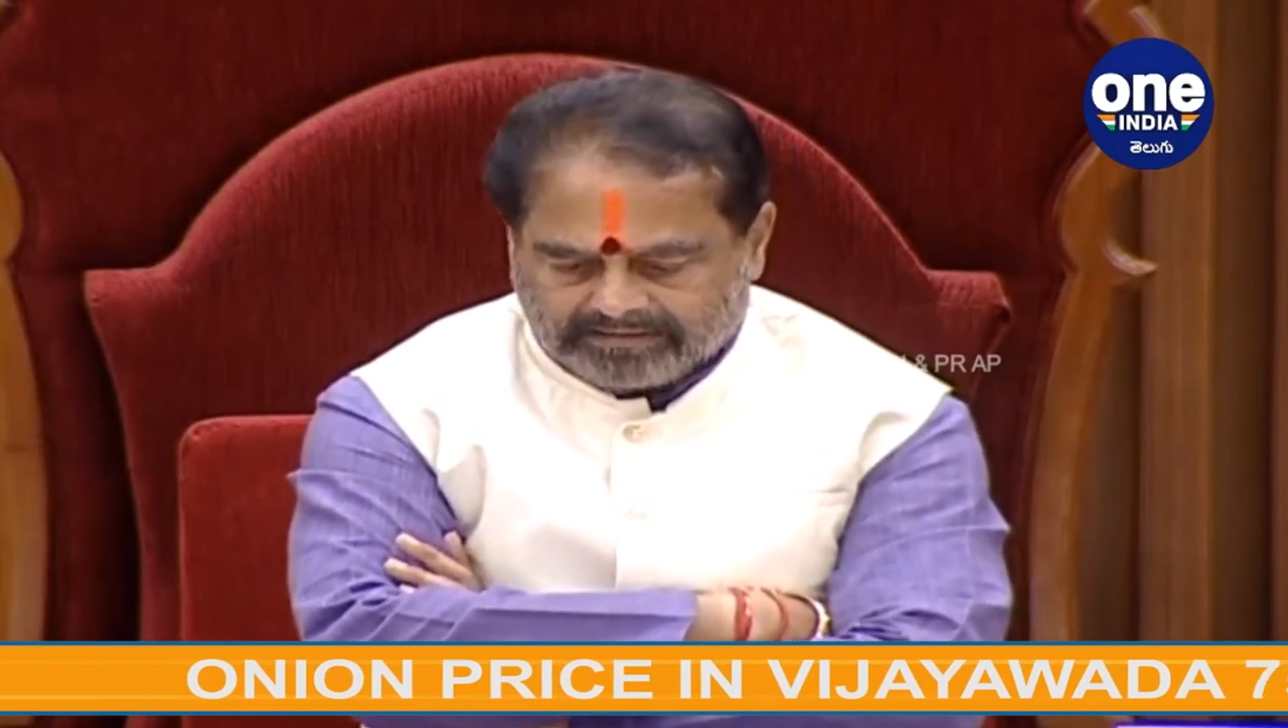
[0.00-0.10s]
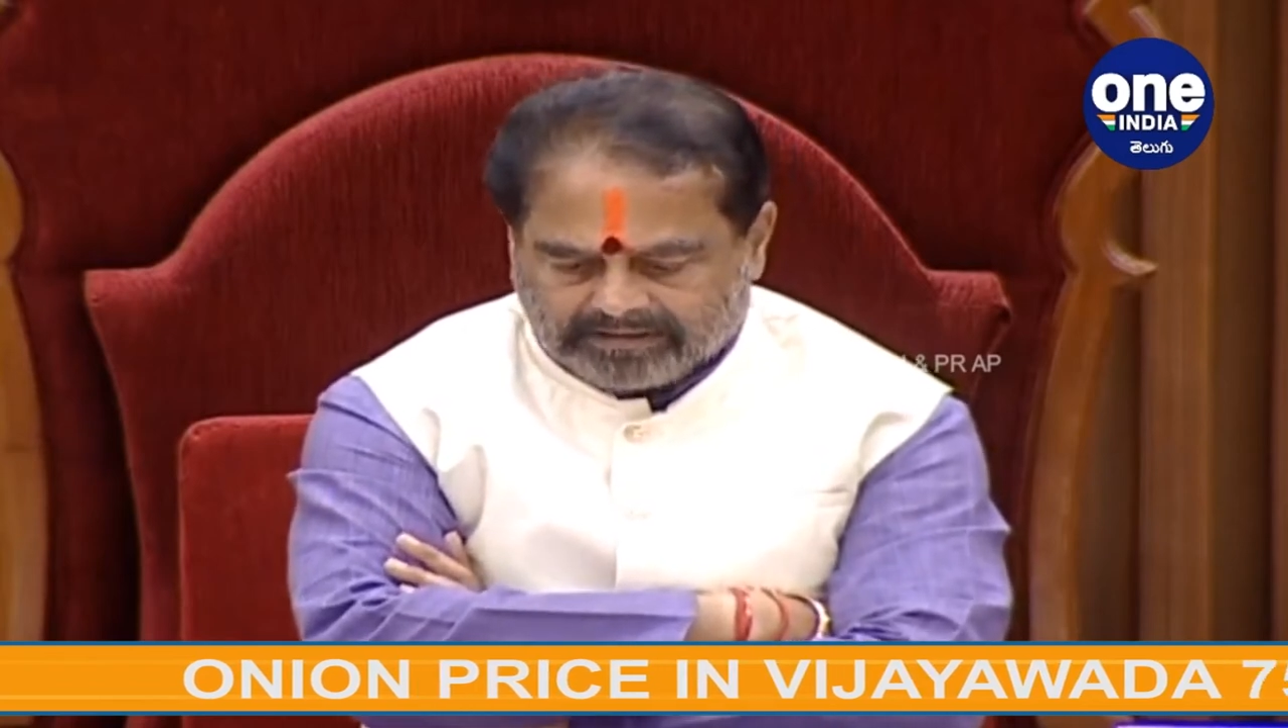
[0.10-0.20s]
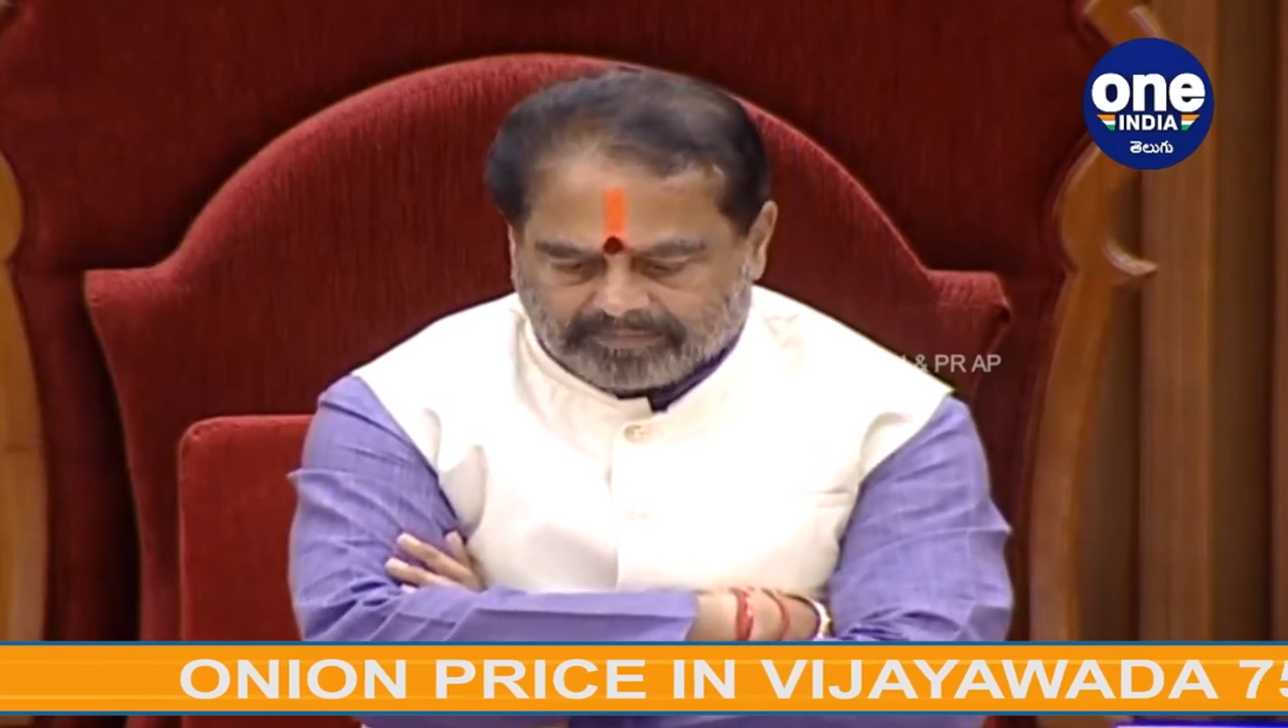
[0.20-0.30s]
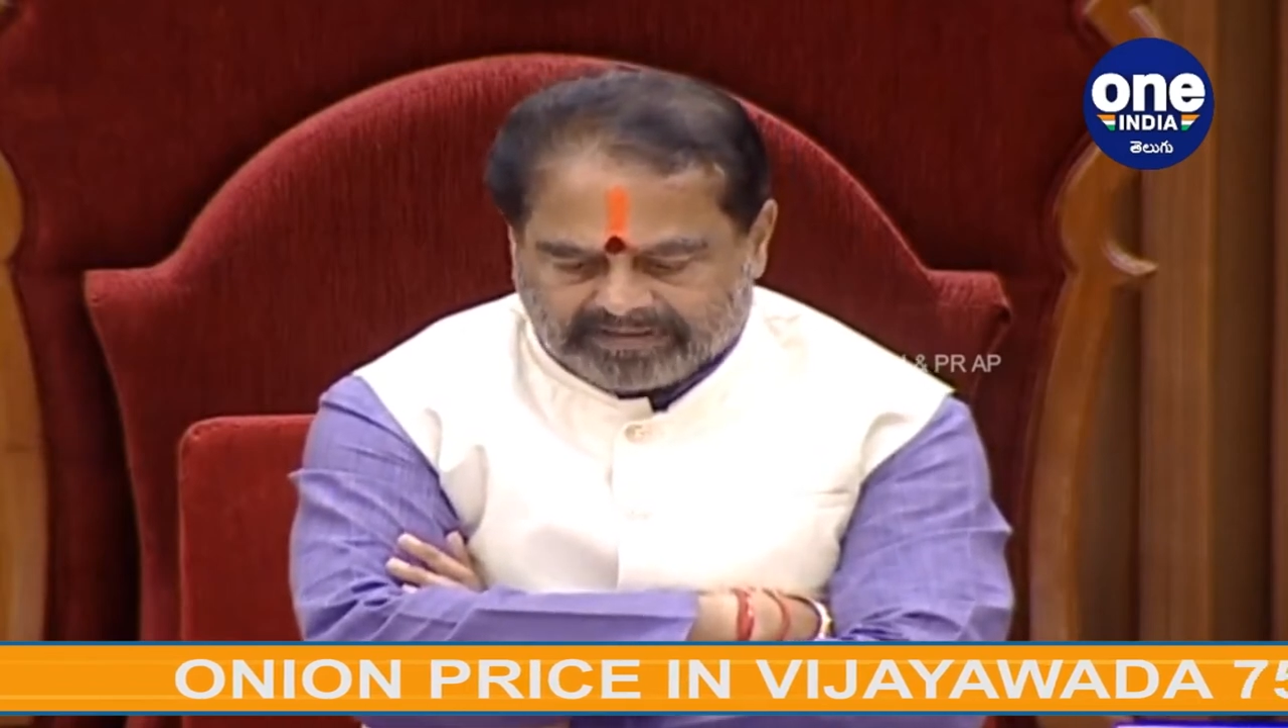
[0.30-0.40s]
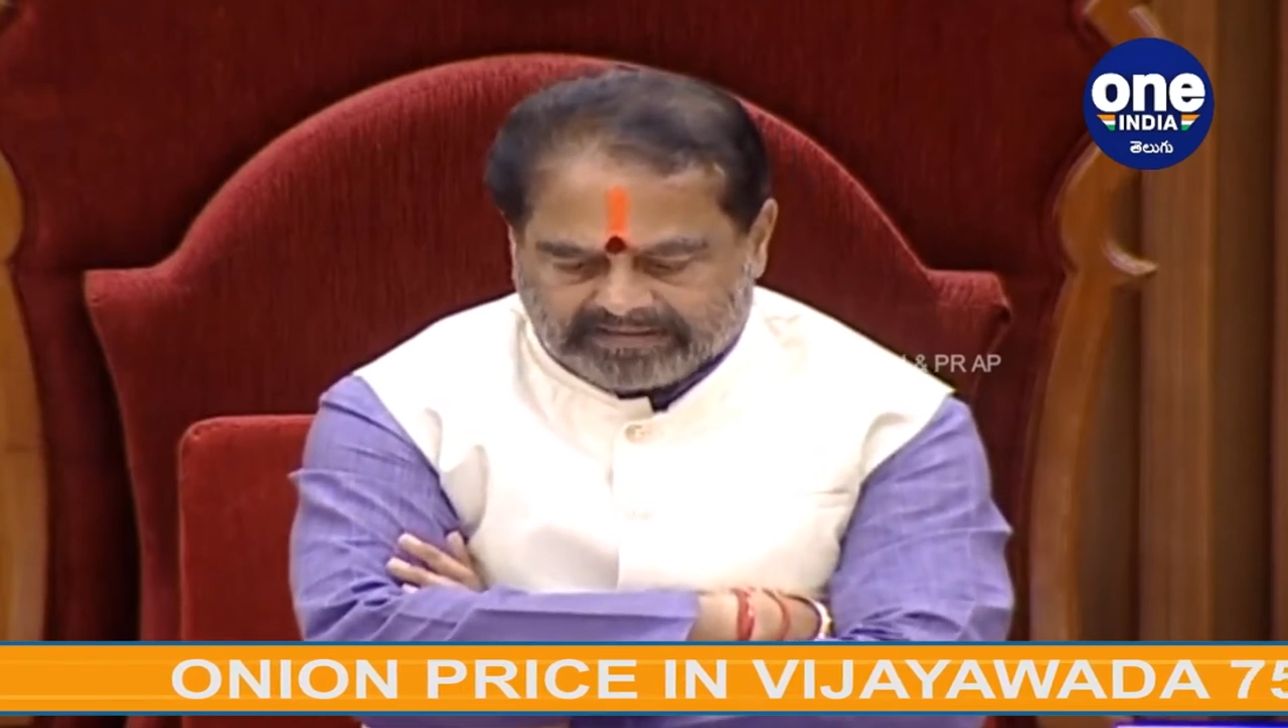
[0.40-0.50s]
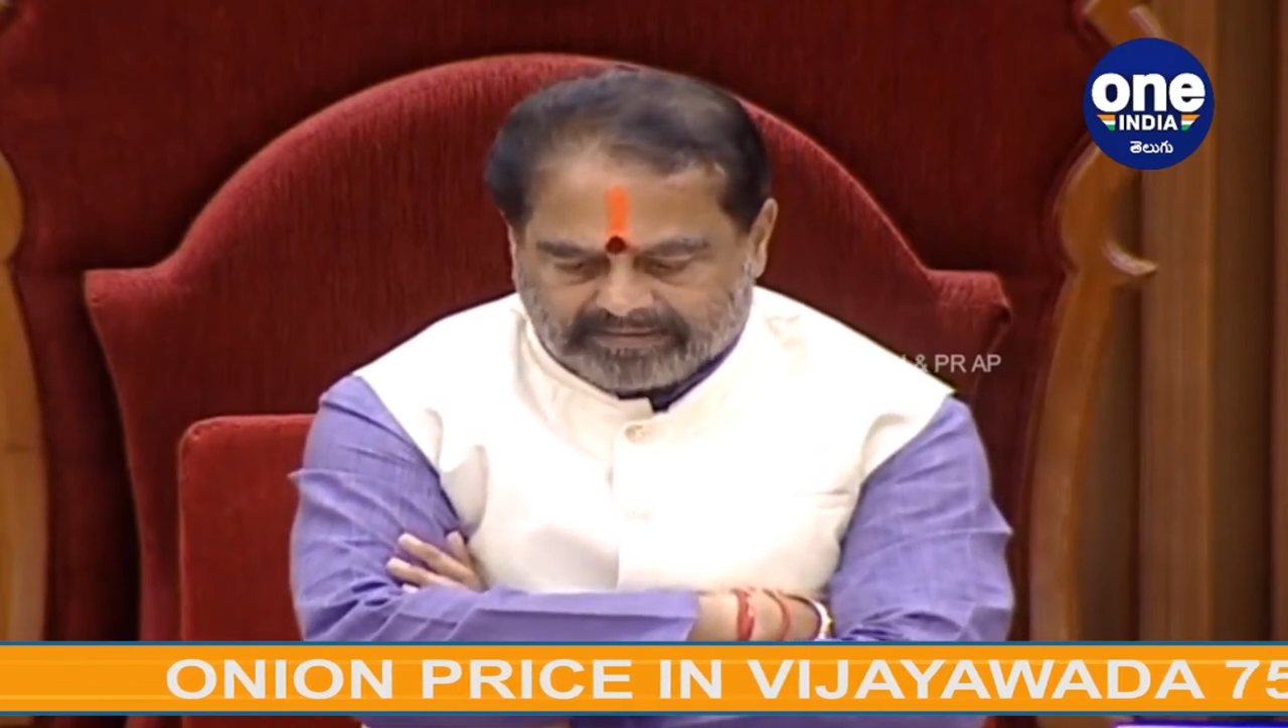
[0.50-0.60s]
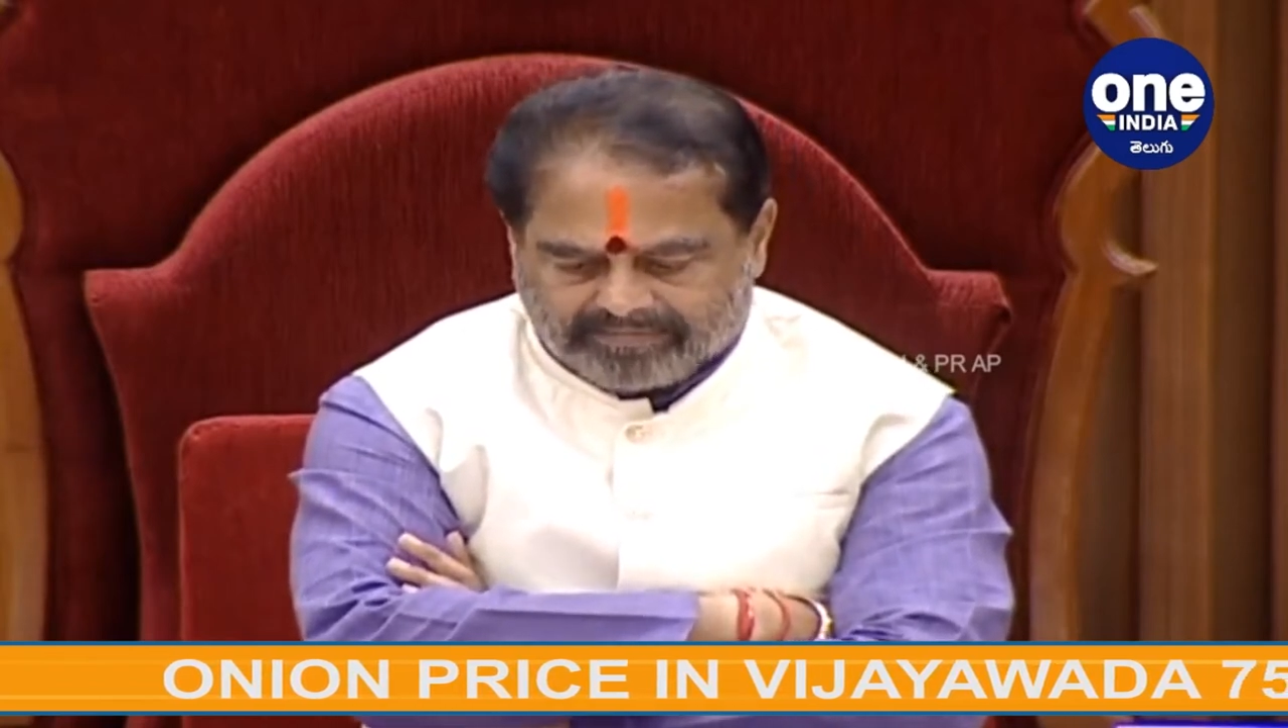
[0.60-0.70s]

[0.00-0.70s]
Andhra Pradesh